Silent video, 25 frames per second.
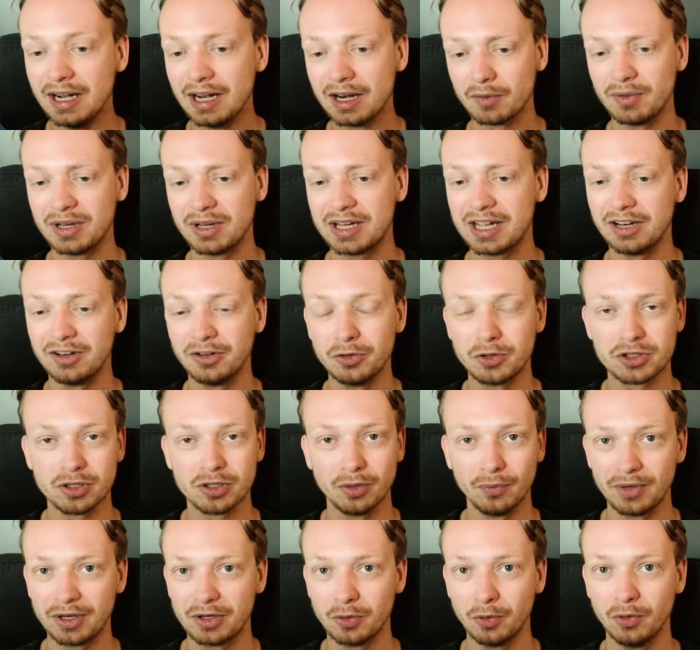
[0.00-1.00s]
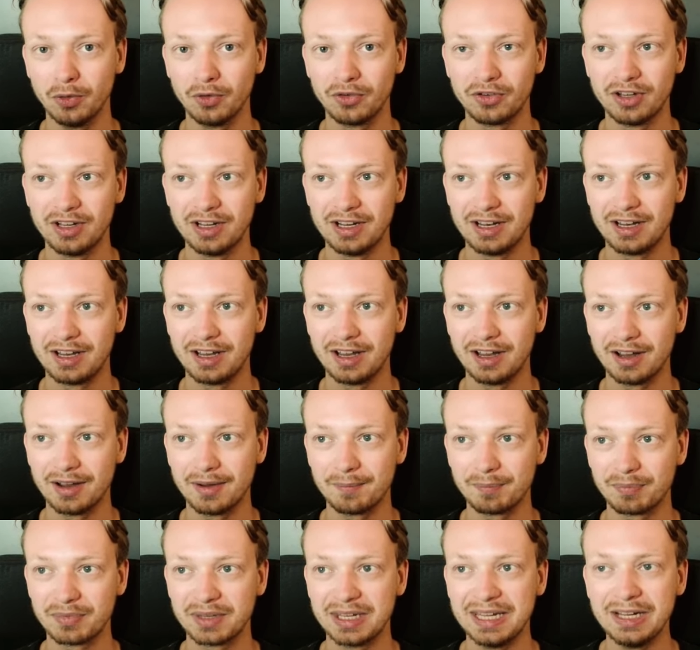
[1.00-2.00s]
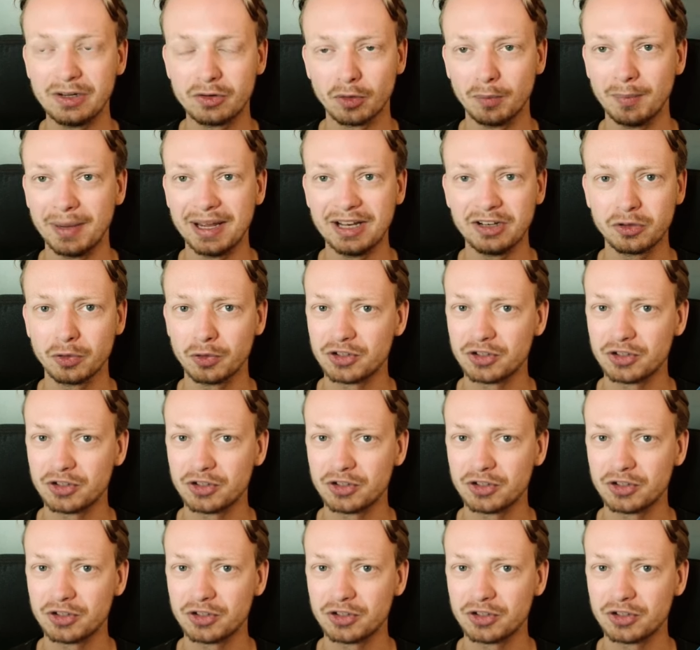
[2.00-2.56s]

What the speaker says: We can do something called incremental